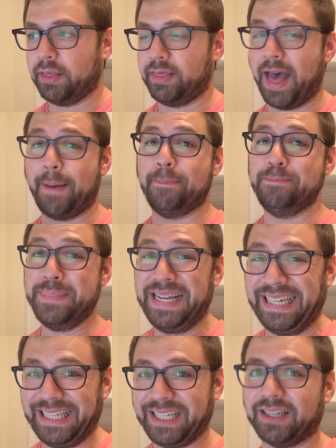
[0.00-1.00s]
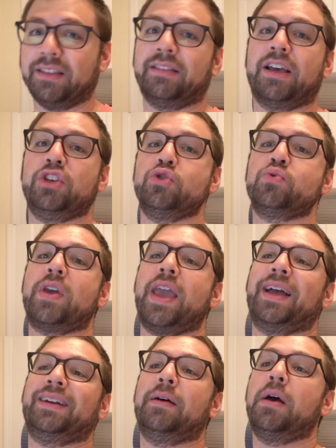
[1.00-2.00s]
That meaning that you
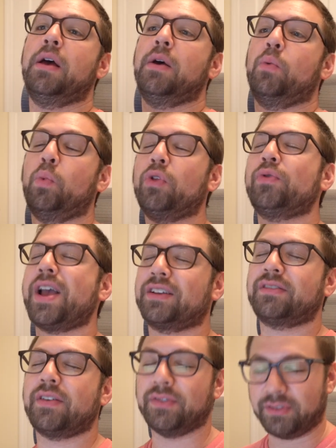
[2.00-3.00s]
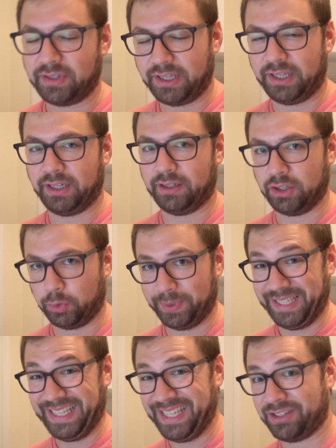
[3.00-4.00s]
can, with React 17, it'll
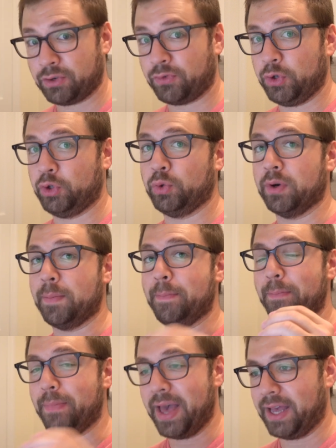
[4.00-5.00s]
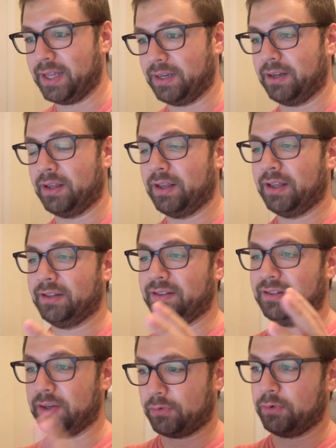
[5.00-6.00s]
be easier for you to embed
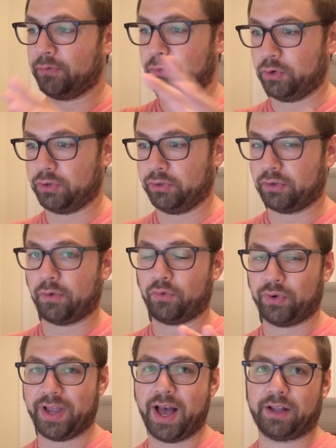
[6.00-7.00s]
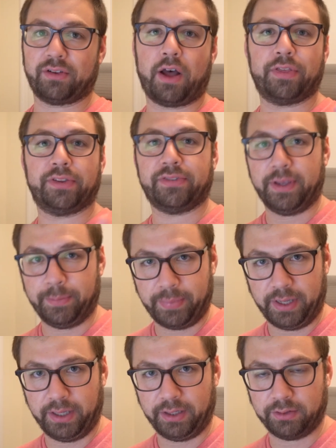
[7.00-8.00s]
different versions of React on the same
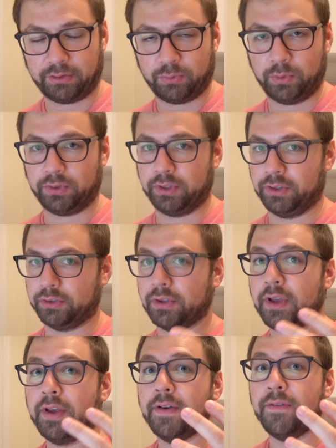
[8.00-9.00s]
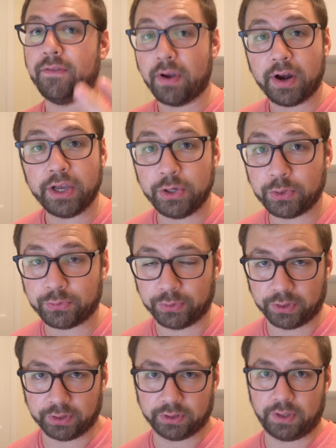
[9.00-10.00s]
page, which is very
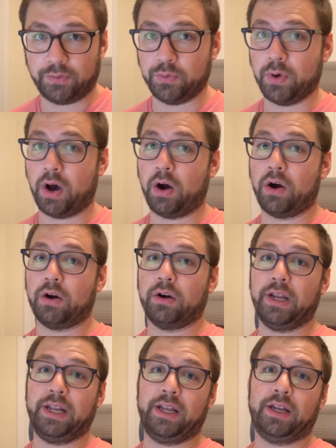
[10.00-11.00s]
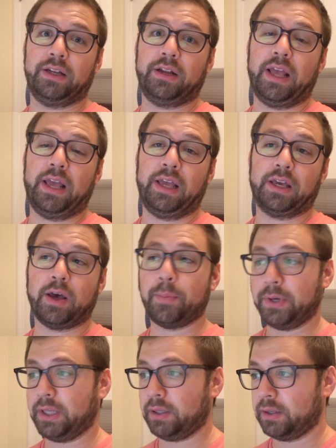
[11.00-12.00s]
useful if you are in a
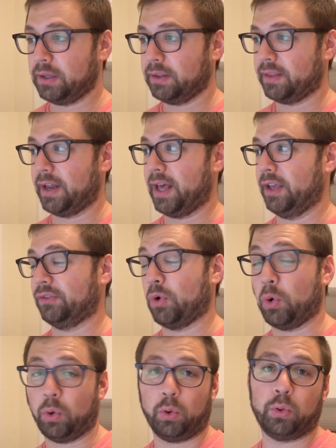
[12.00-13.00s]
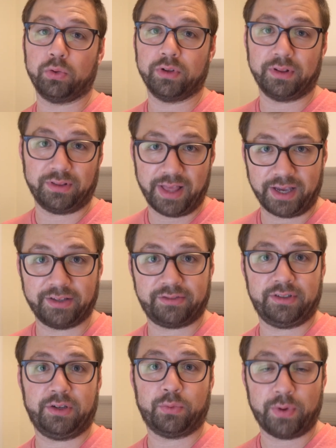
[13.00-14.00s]
company that has old
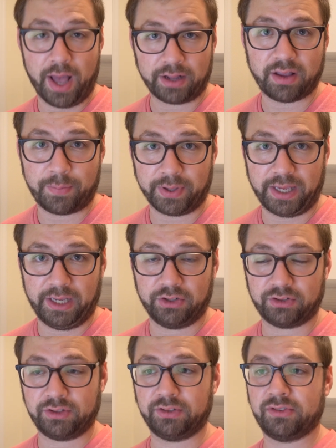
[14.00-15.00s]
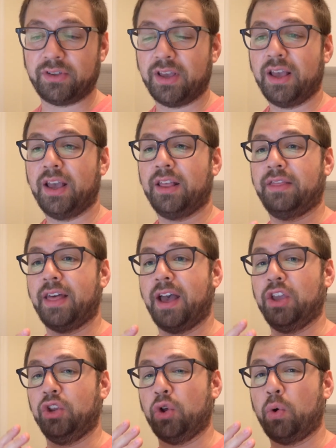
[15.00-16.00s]
legacy React applications
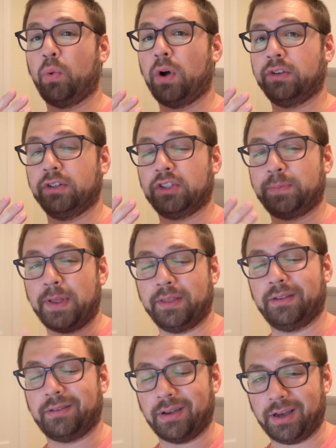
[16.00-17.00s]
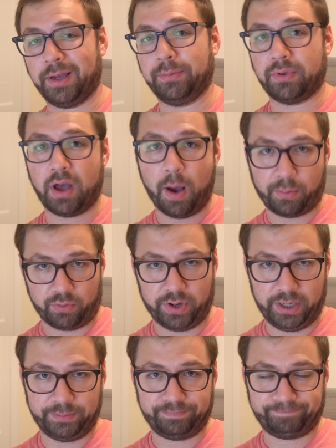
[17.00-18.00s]
that you don't want to spend the time to
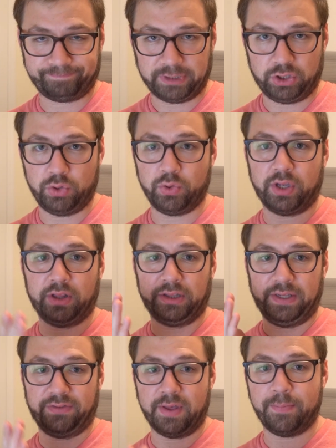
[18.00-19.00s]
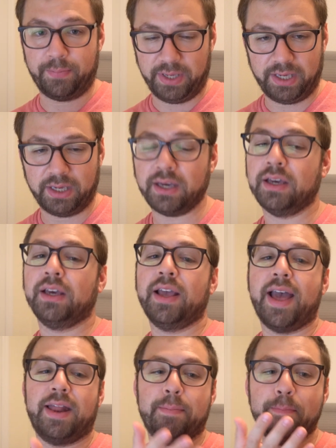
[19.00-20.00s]
upgrade. You can leave them be
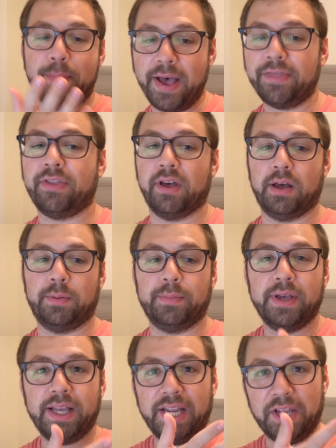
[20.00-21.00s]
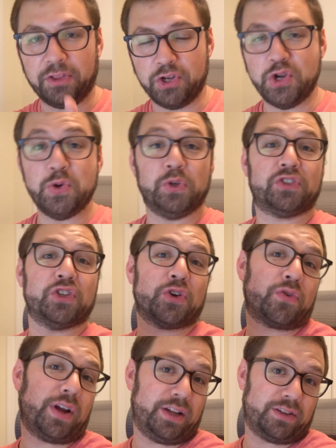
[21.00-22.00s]
and embed them in the newest and
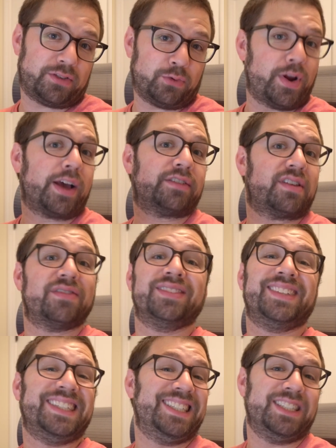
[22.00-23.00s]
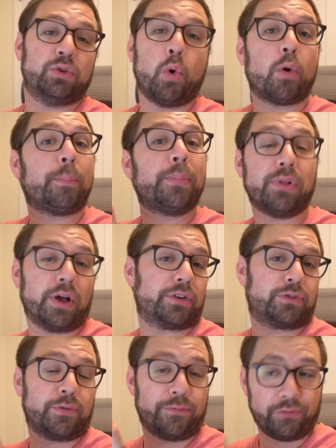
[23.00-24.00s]
greatest React 17 or
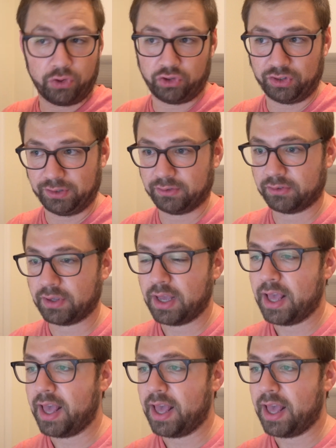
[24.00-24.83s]
plus versions.